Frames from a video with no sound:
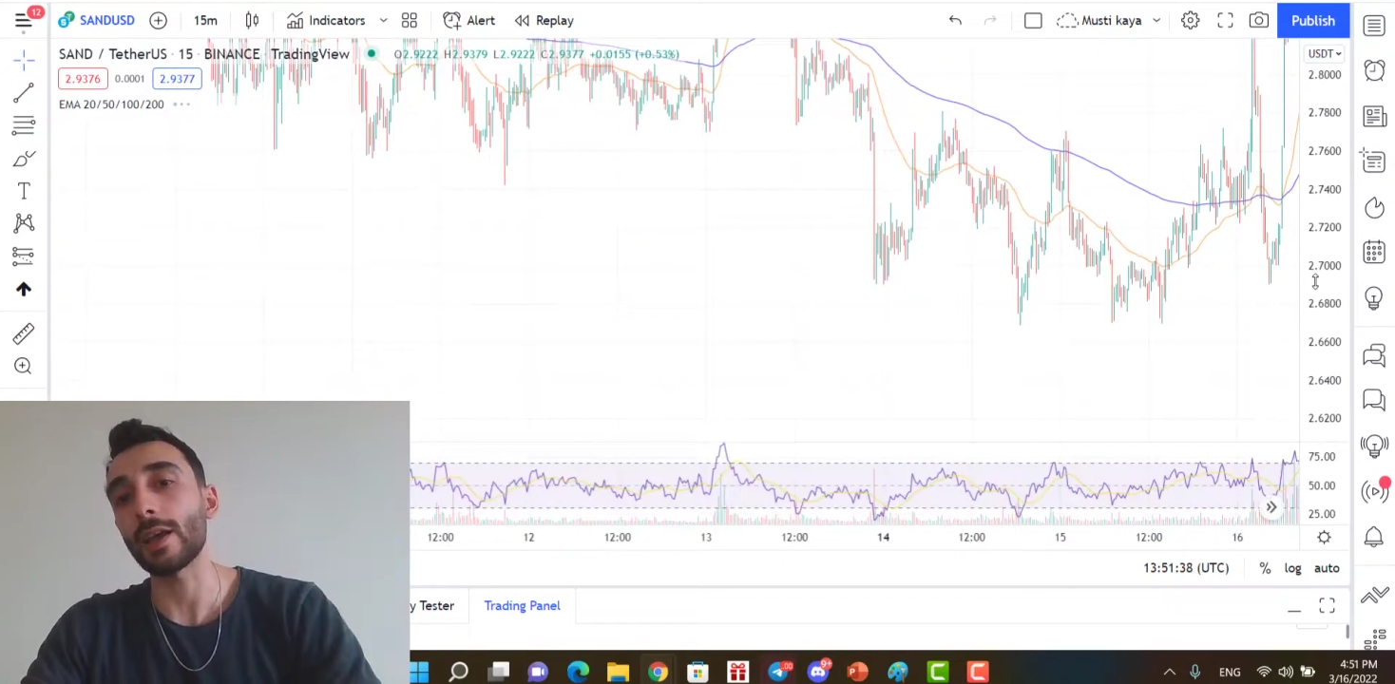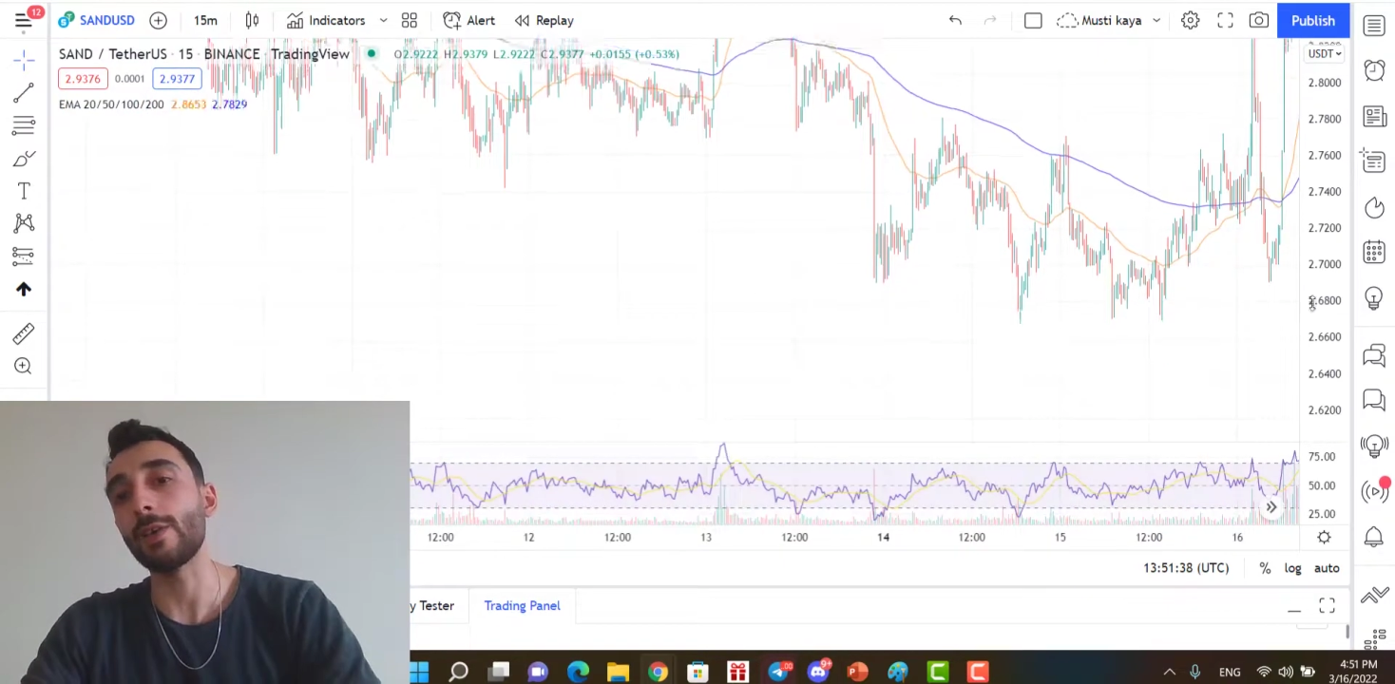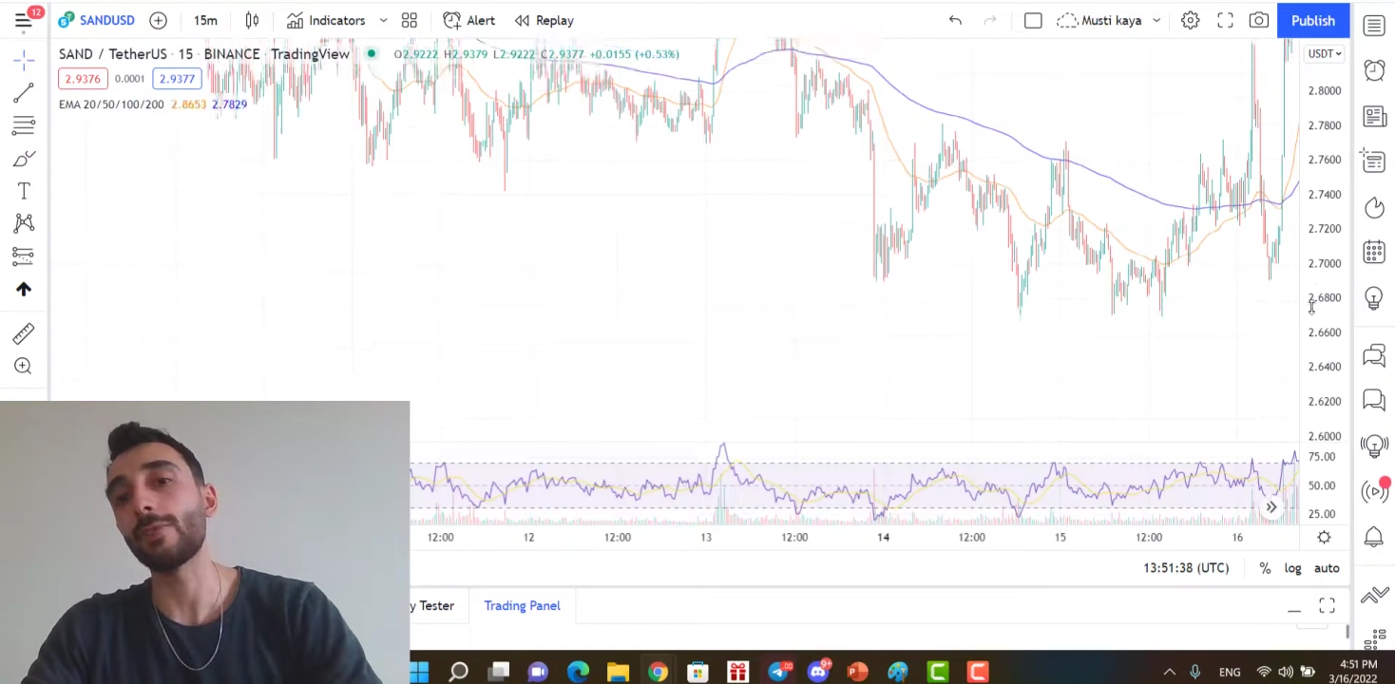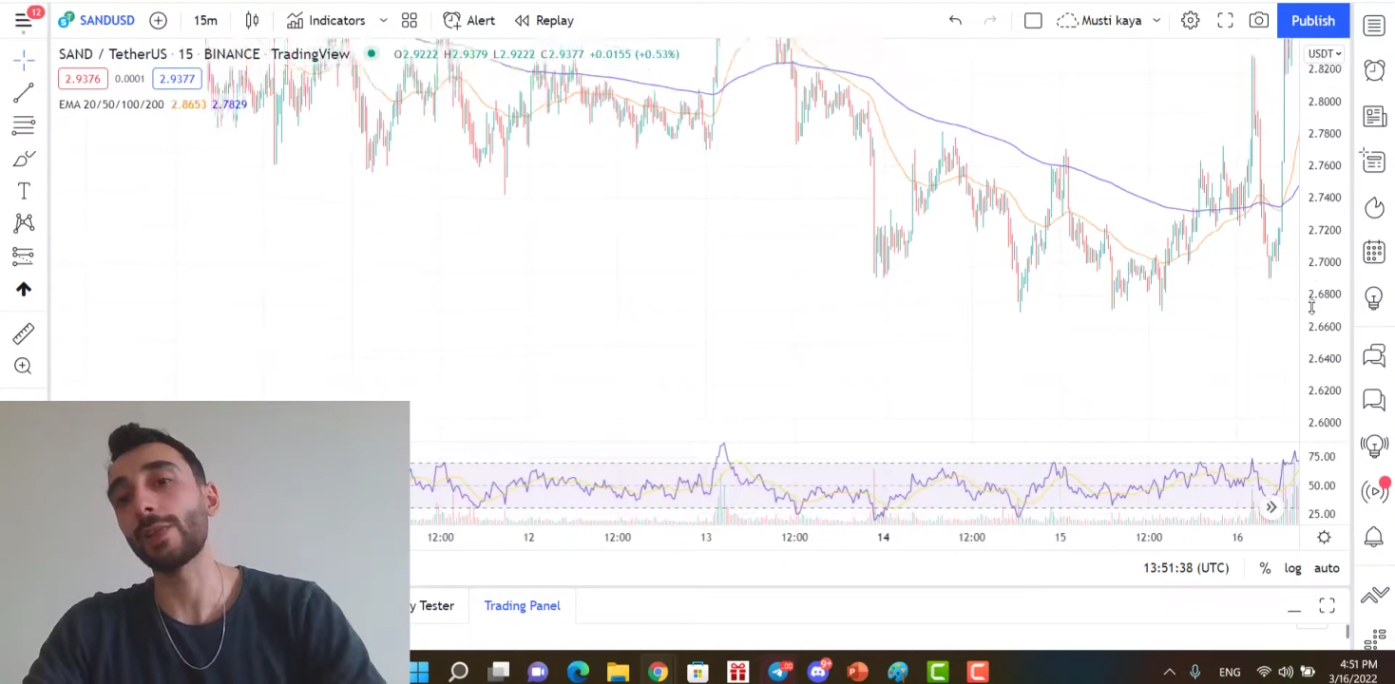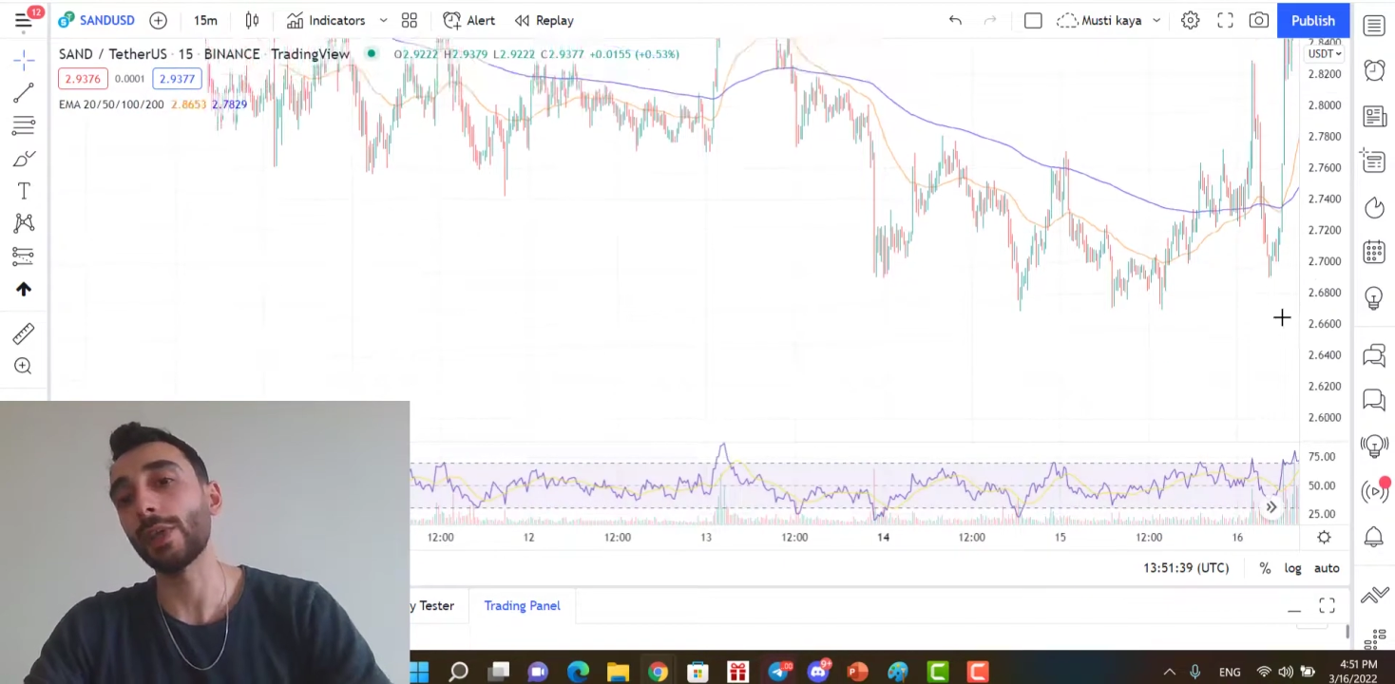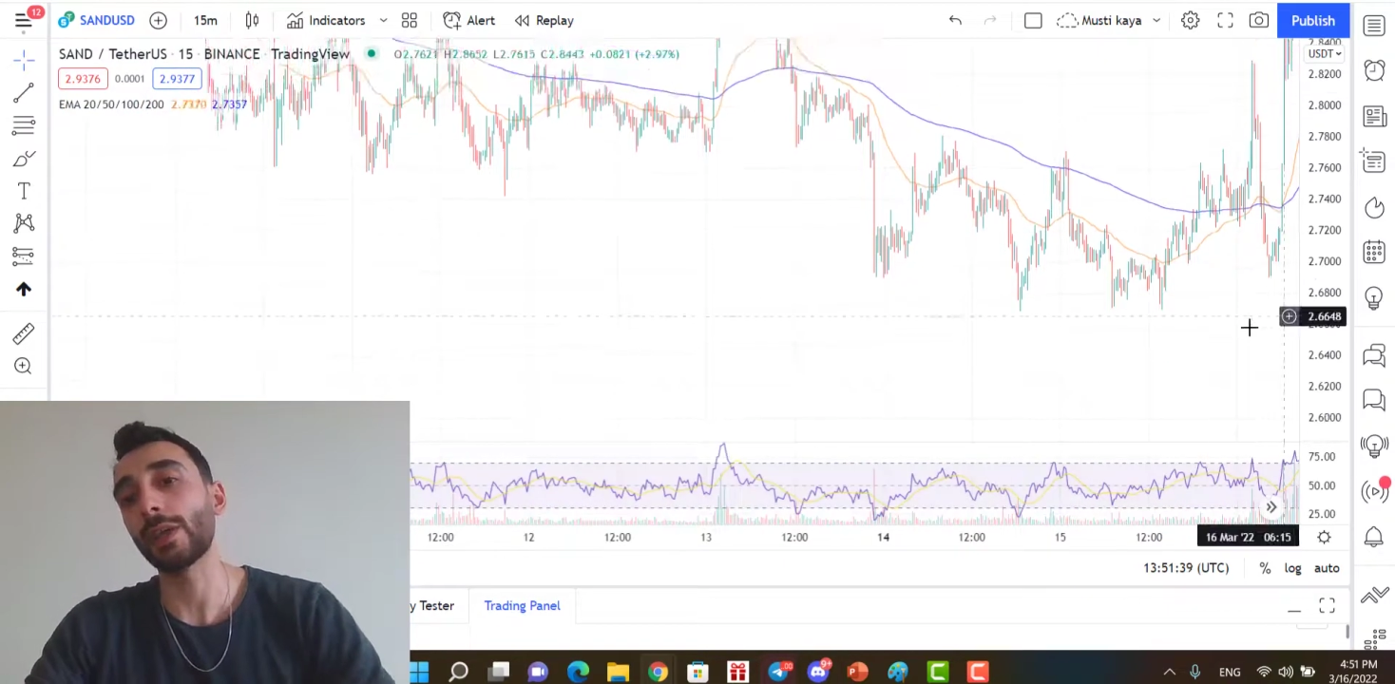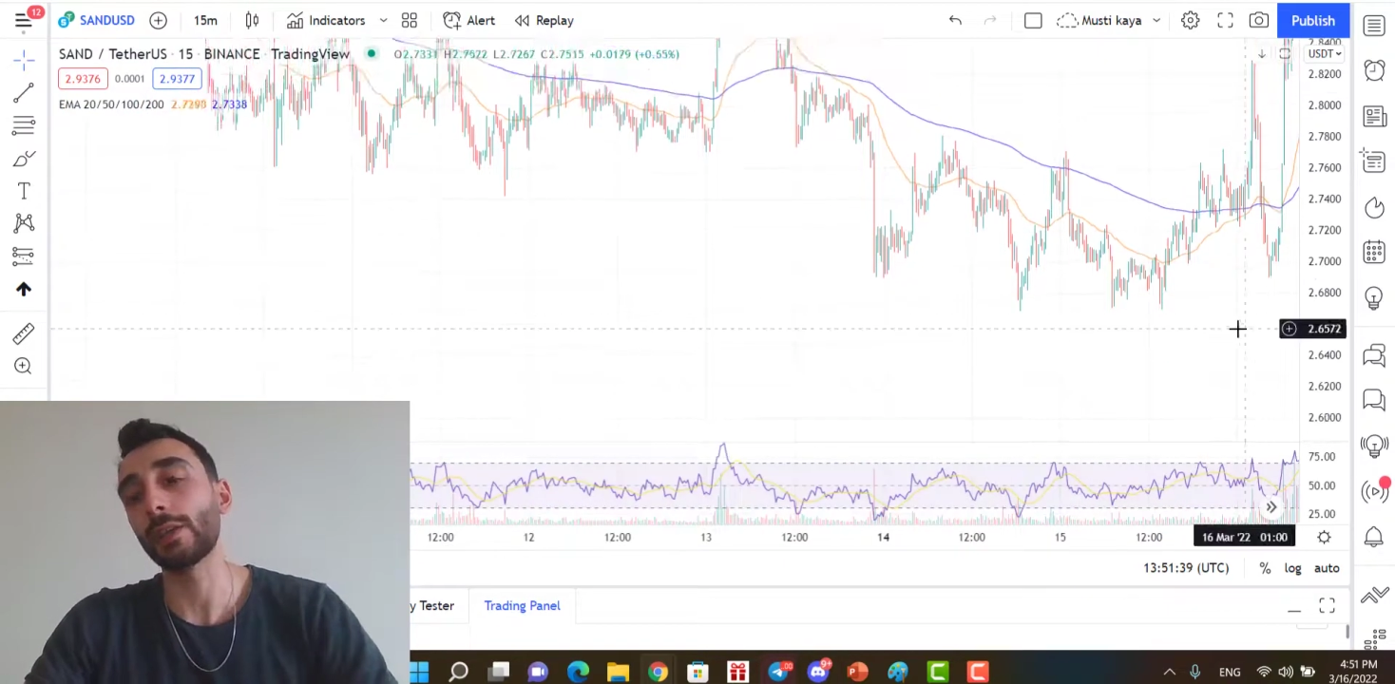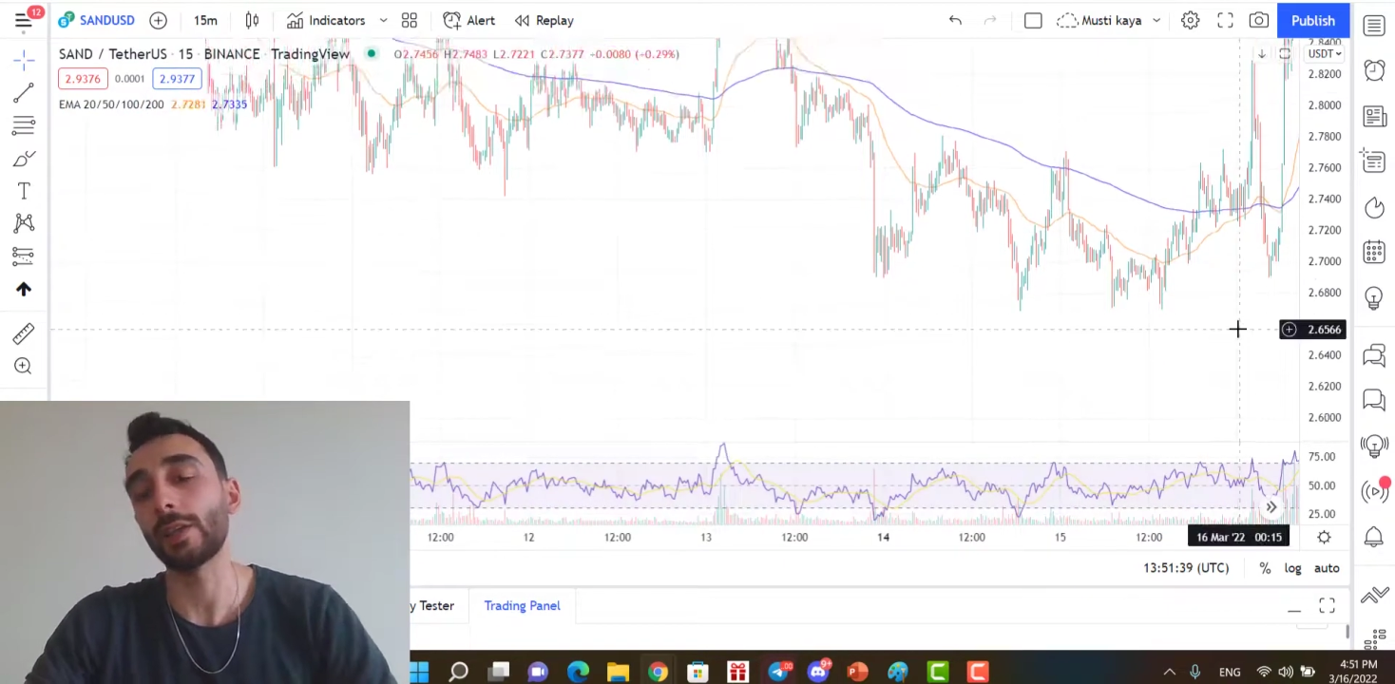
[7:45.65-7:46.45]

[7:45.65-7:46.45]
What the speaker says: everything